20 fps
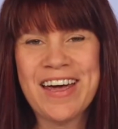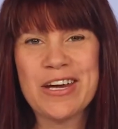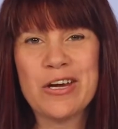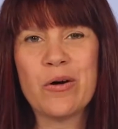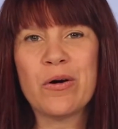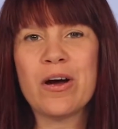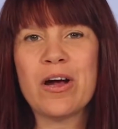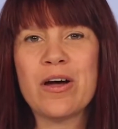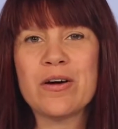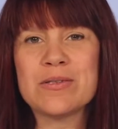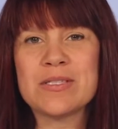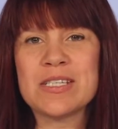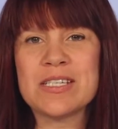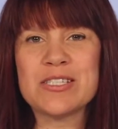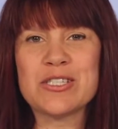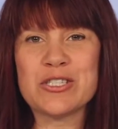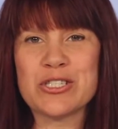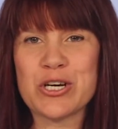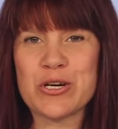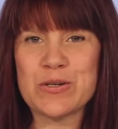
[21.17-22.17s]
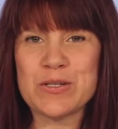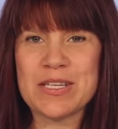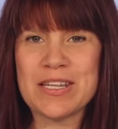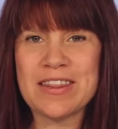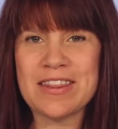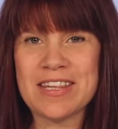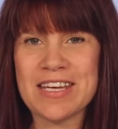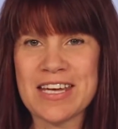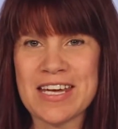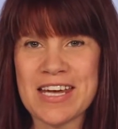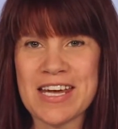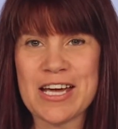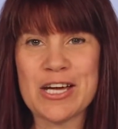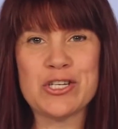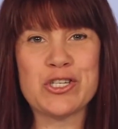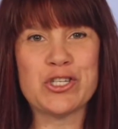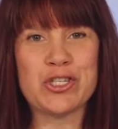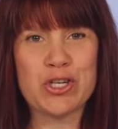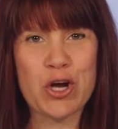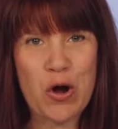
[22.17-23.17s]
Your host has chosen the
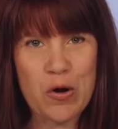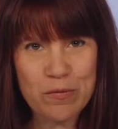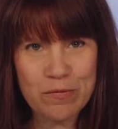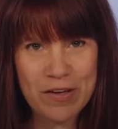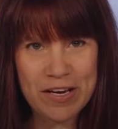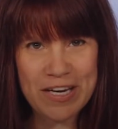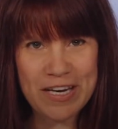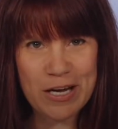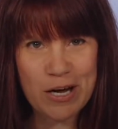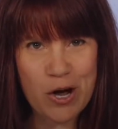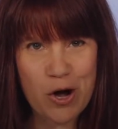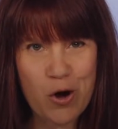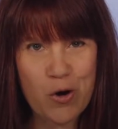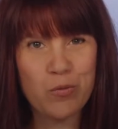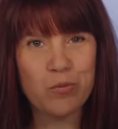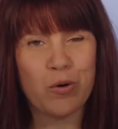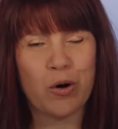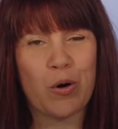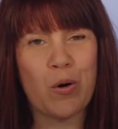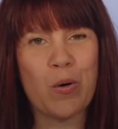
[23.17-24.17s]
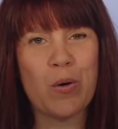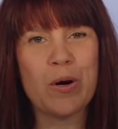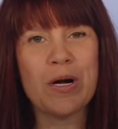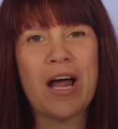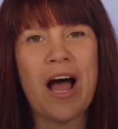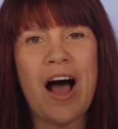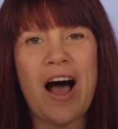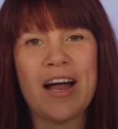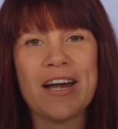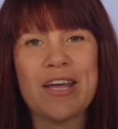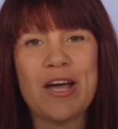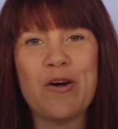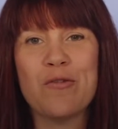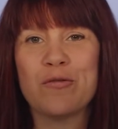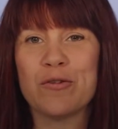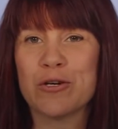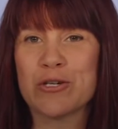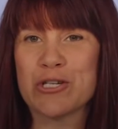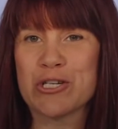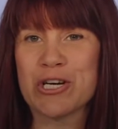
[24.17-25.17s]
show video, record audio
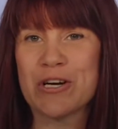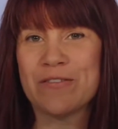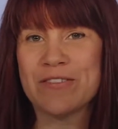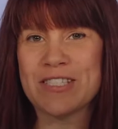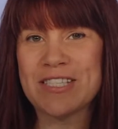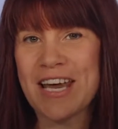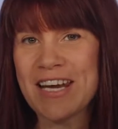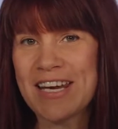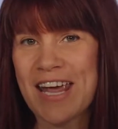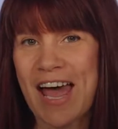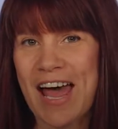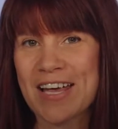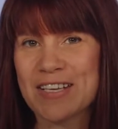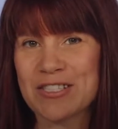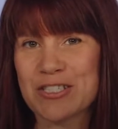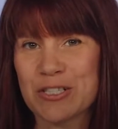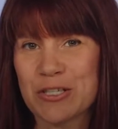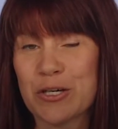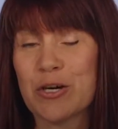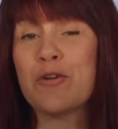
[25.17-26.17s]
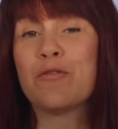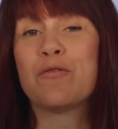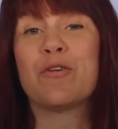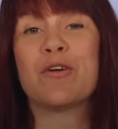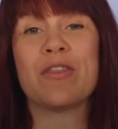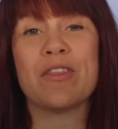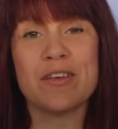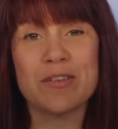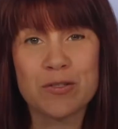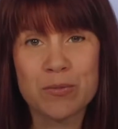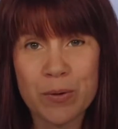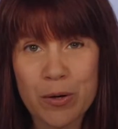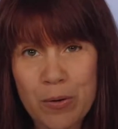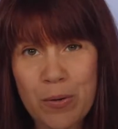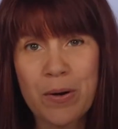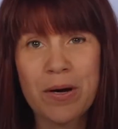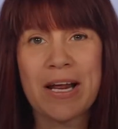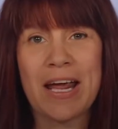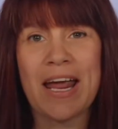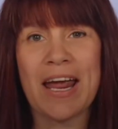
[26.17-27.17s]
version of Zencastr for this
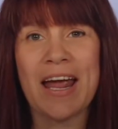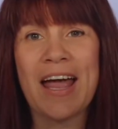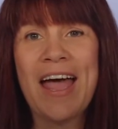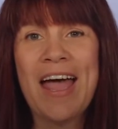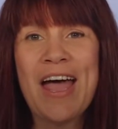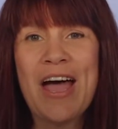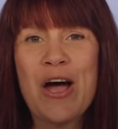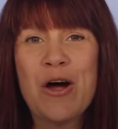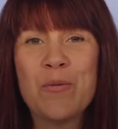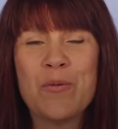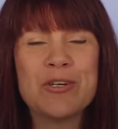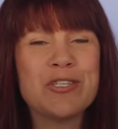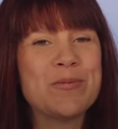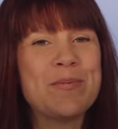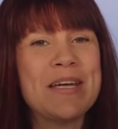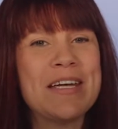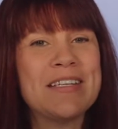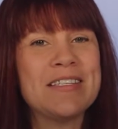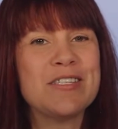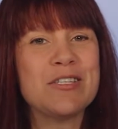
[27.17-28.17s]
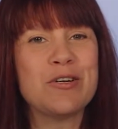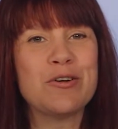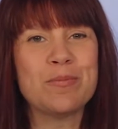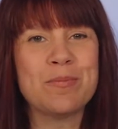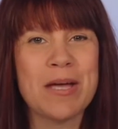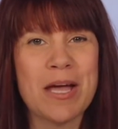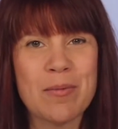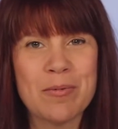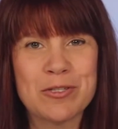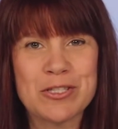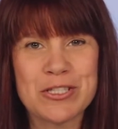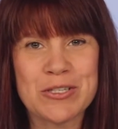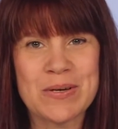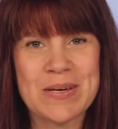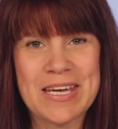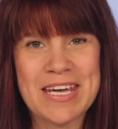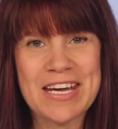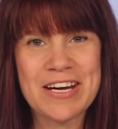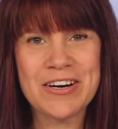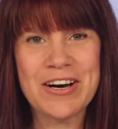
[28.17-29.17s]
recording, which means you'll be able to
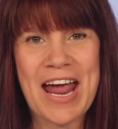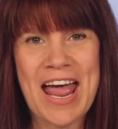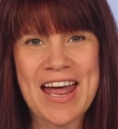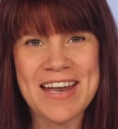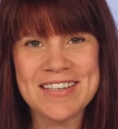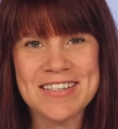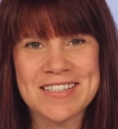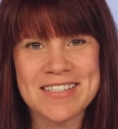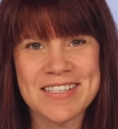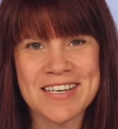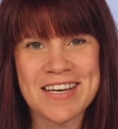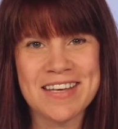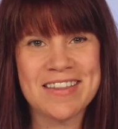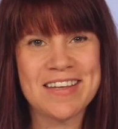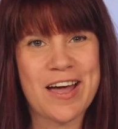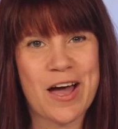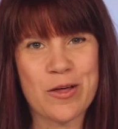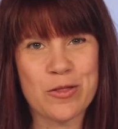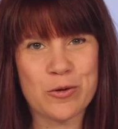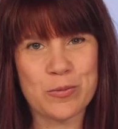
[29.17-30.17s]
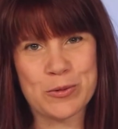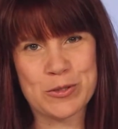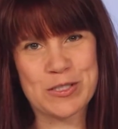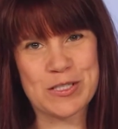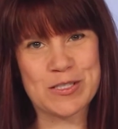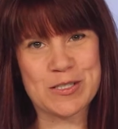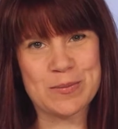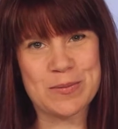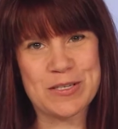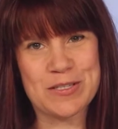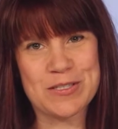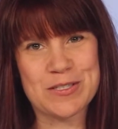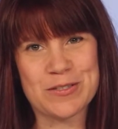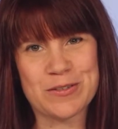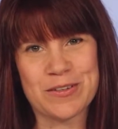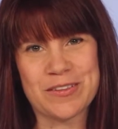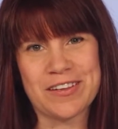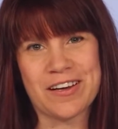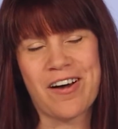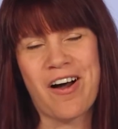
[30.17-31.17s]
hear and see the other participants
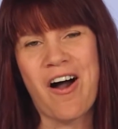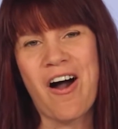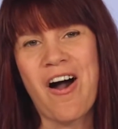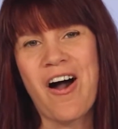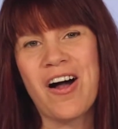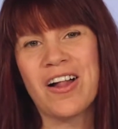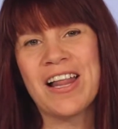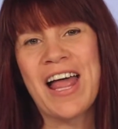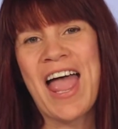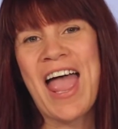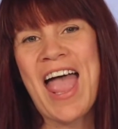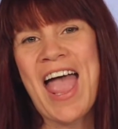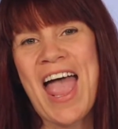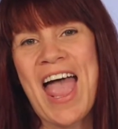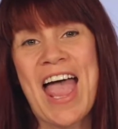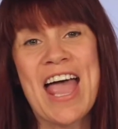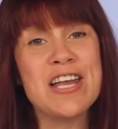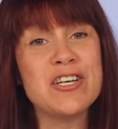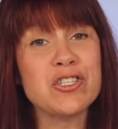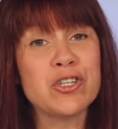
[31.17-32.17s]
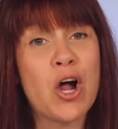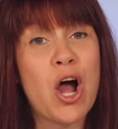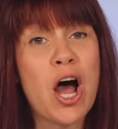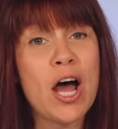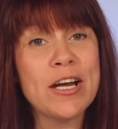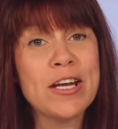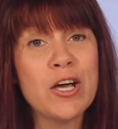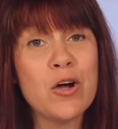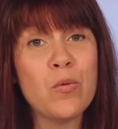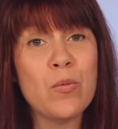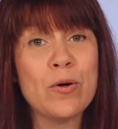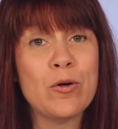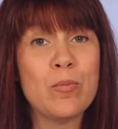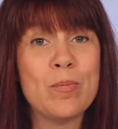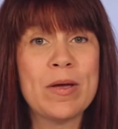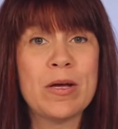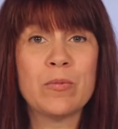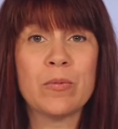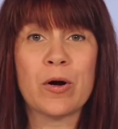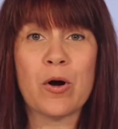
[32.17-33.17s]
during the call, and your audio will
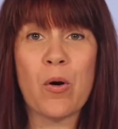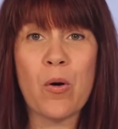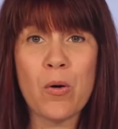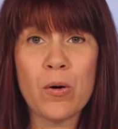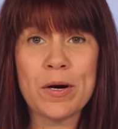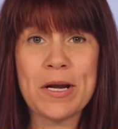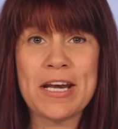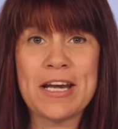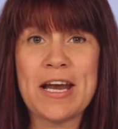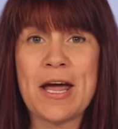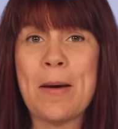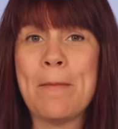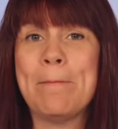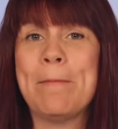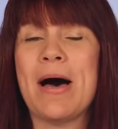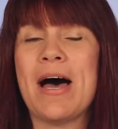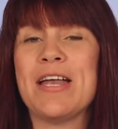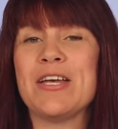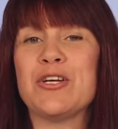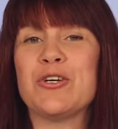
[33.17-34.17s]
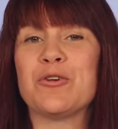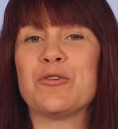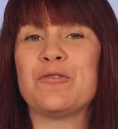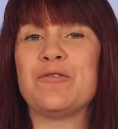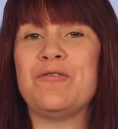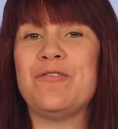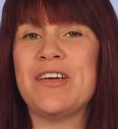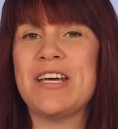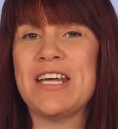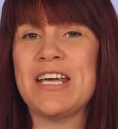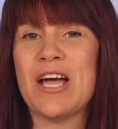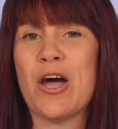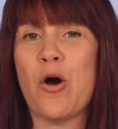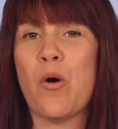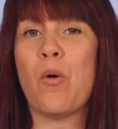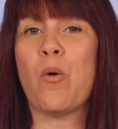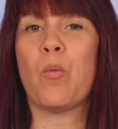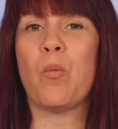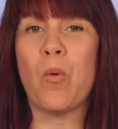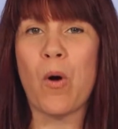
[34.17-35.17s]
be recorded, but your
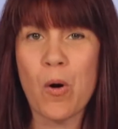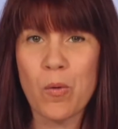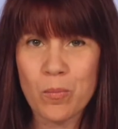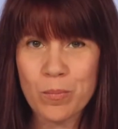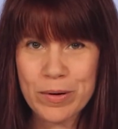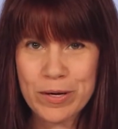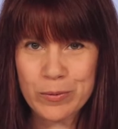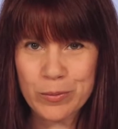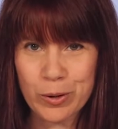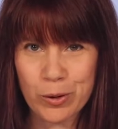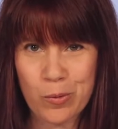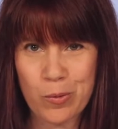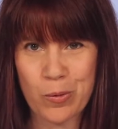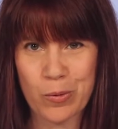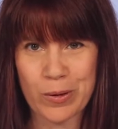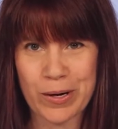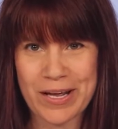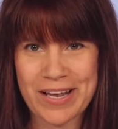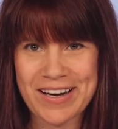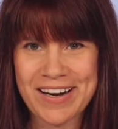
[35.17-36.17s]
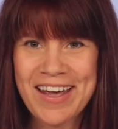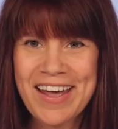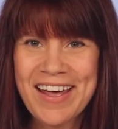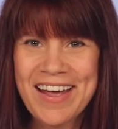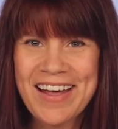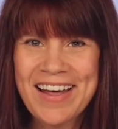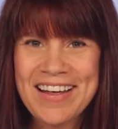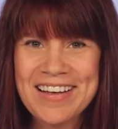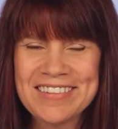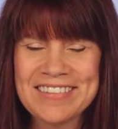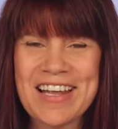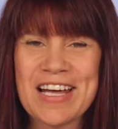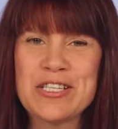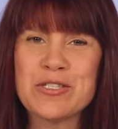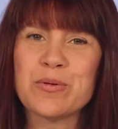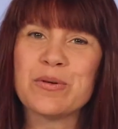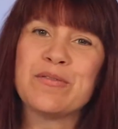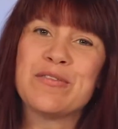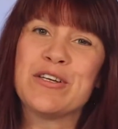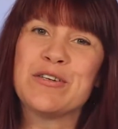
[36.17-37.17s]
video won't be recorded.
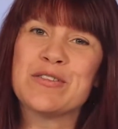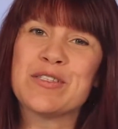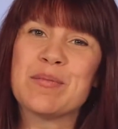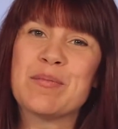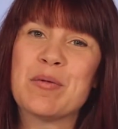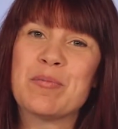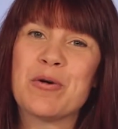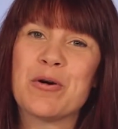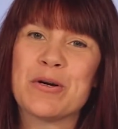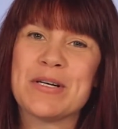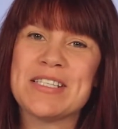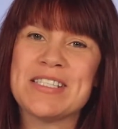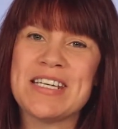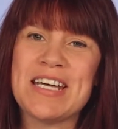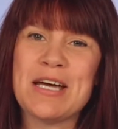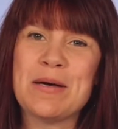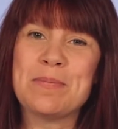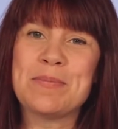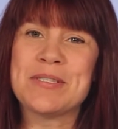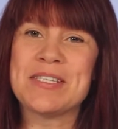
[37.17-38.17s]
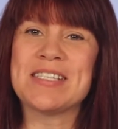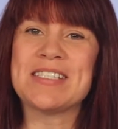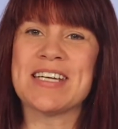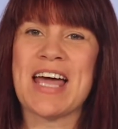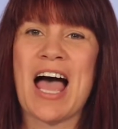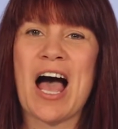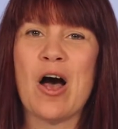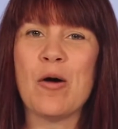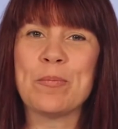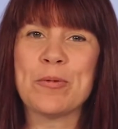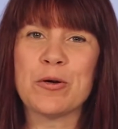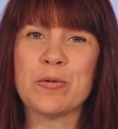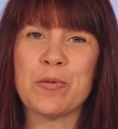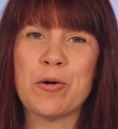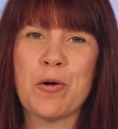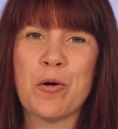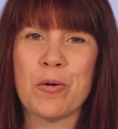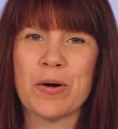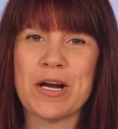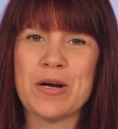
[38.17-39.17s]
Let's review some important tips to help your
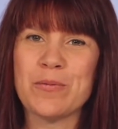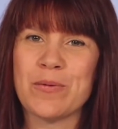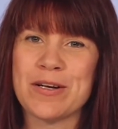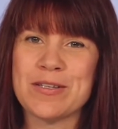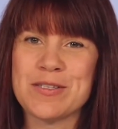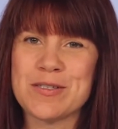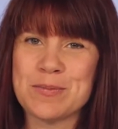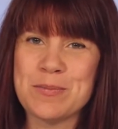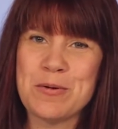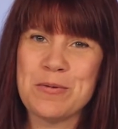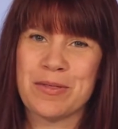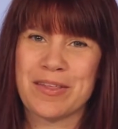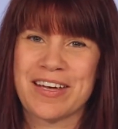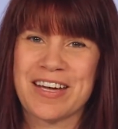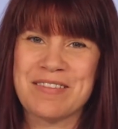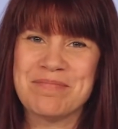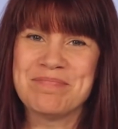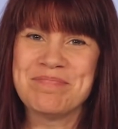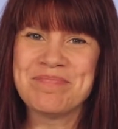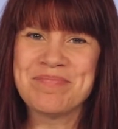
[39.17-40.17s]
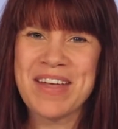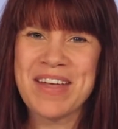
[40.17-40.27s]
recording run smoothly.